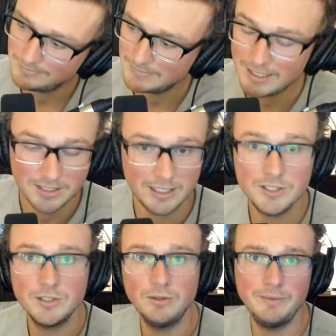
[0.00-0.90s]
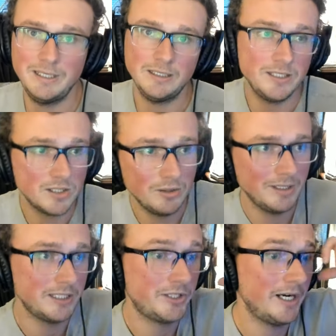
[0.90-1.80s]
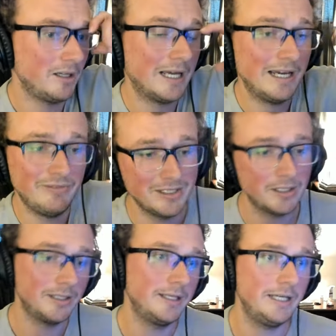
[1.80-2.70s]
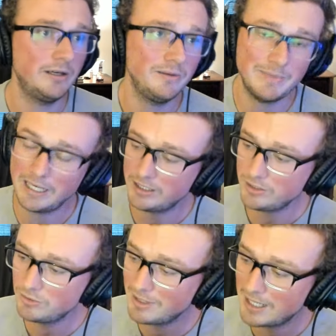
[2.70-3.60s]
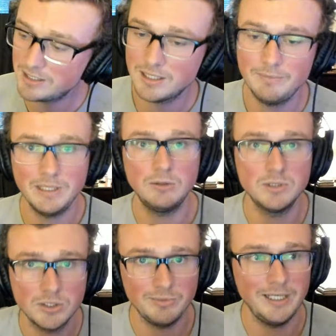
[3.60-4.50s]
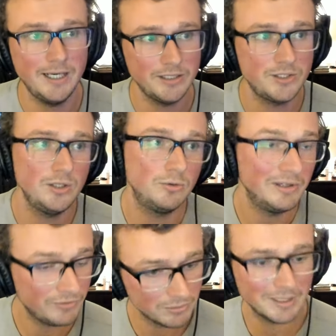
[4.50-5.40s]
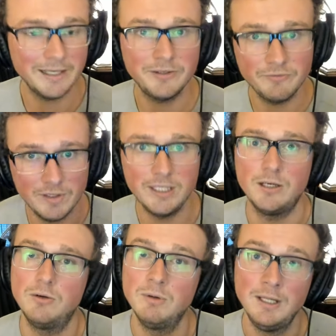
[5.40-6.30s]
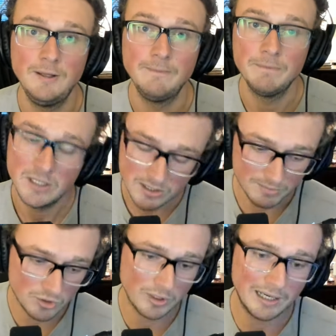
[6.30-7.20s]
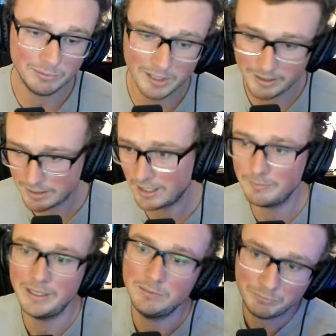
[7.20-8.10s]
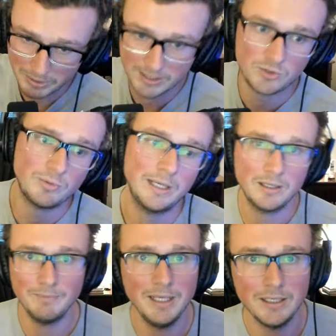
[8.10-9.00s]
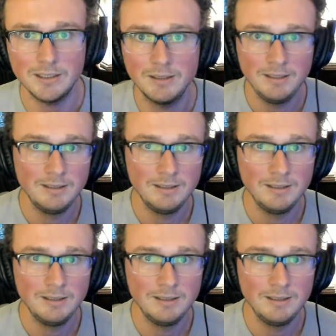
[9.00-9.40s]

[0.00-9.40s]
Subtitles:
He's new to me. He's new to the channel. I haven't done any Harry Mack. You guys let me know what to react to. If you like the video, subscribe, like, comment, and please recommend.